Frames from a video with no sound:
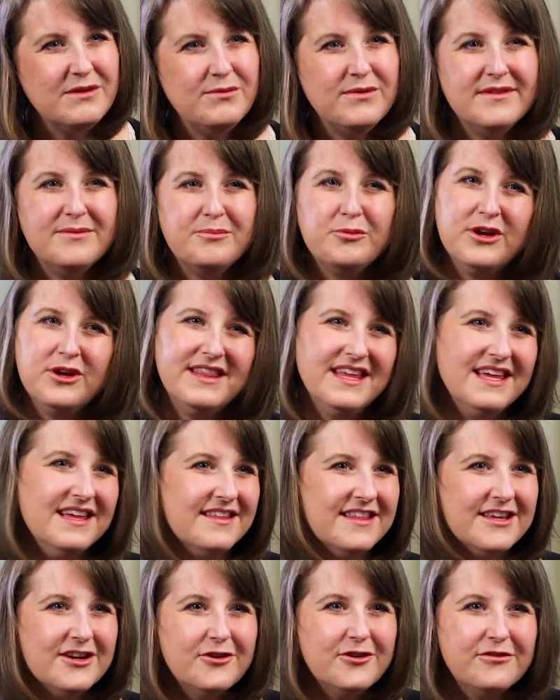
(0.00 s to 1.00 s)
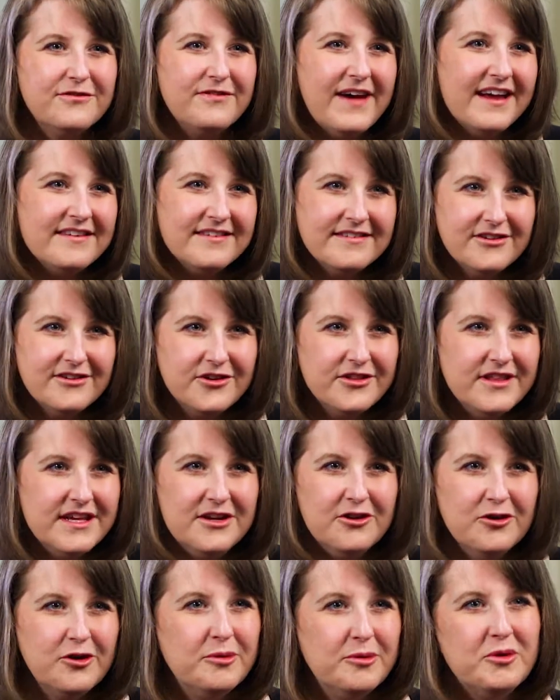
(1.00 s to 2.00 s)
was breathing a little faster
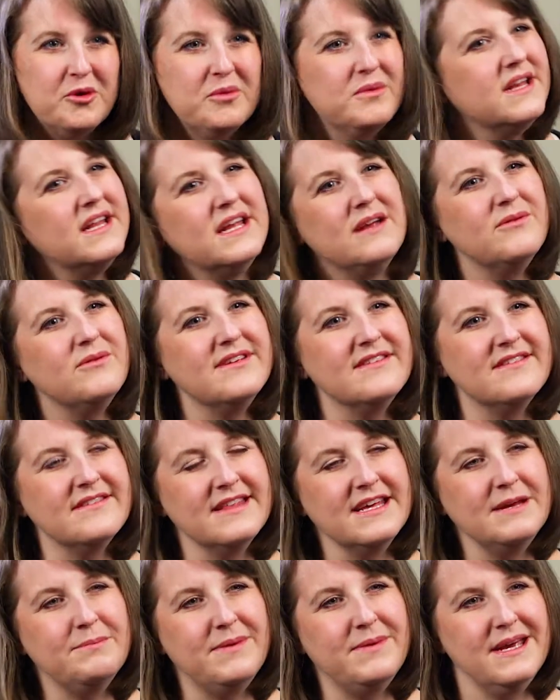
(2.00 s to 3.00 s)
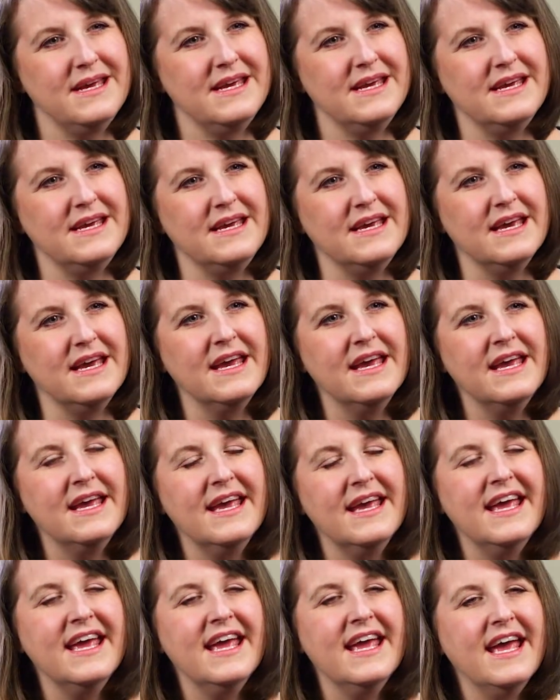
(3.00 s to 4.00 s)
than normal when he was sleeping.
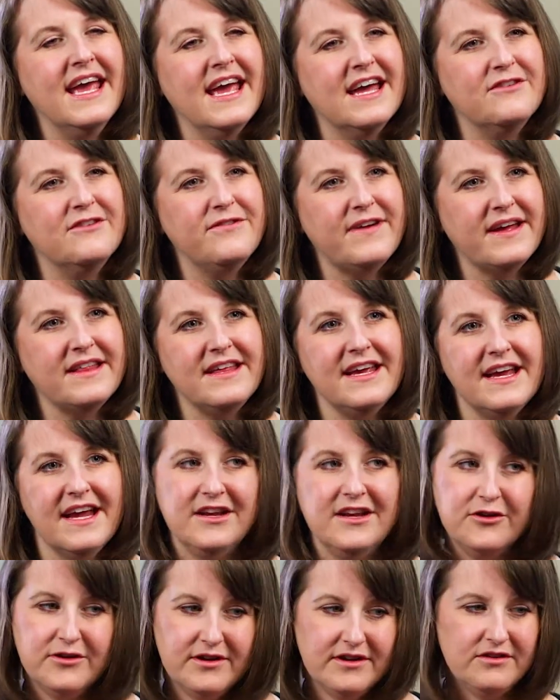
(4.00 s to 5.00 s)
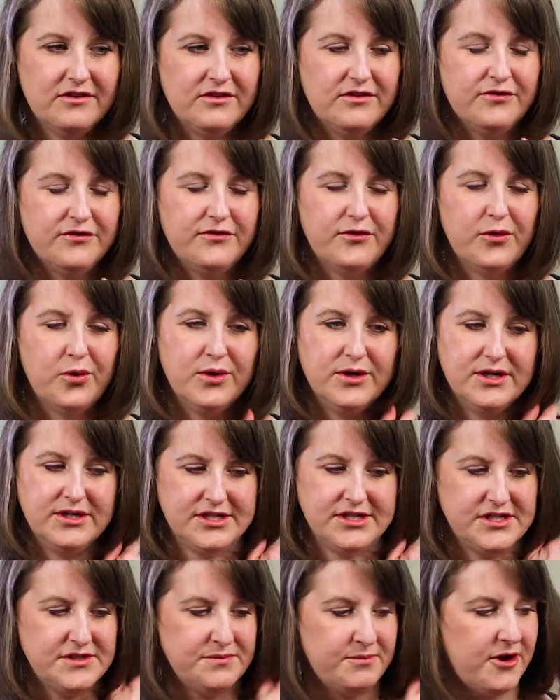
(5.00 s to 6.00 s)
And finally, I noticed 4
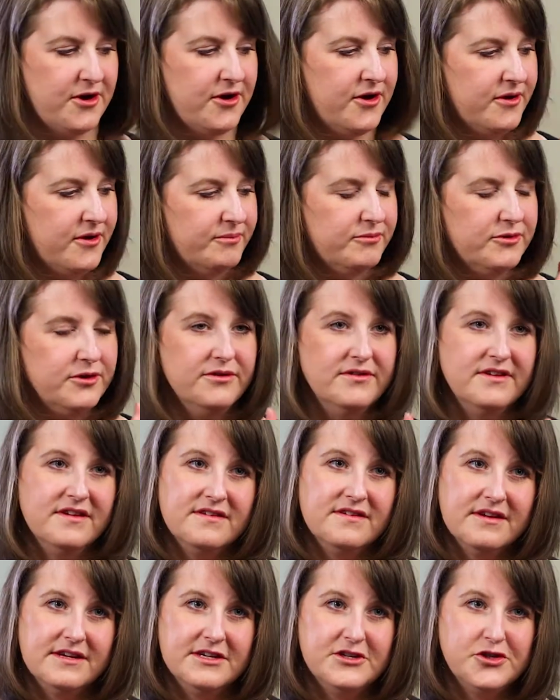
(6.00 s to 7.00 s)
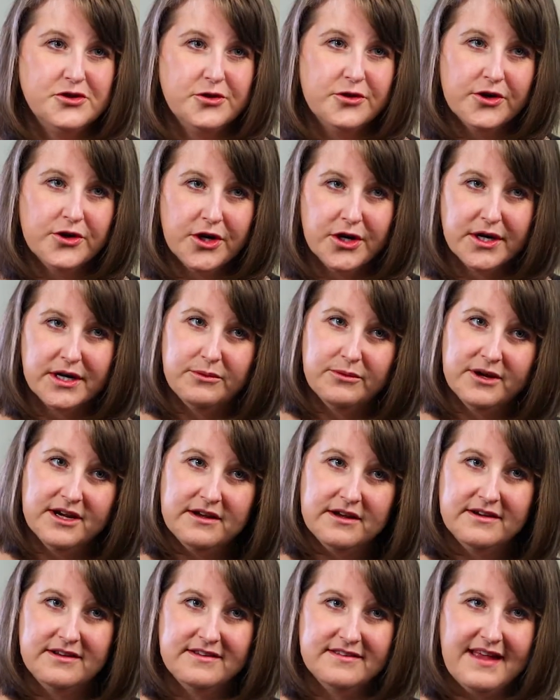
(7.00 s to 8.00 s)
small bruises on his shoulder and 1
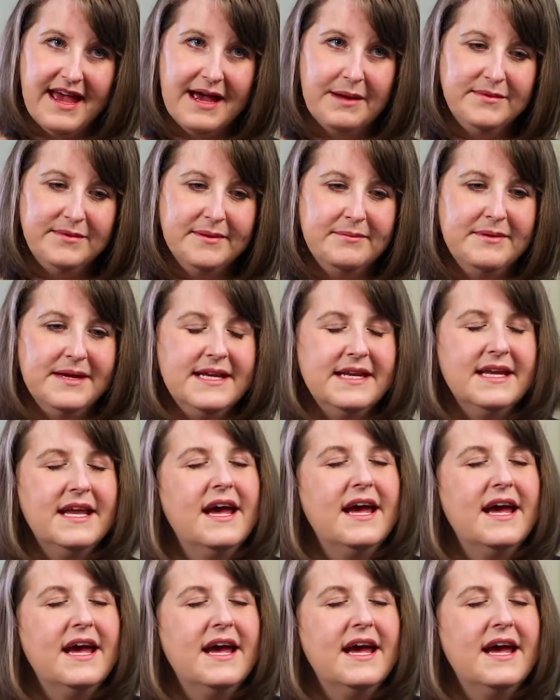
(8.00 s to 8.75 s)
on his abdomen.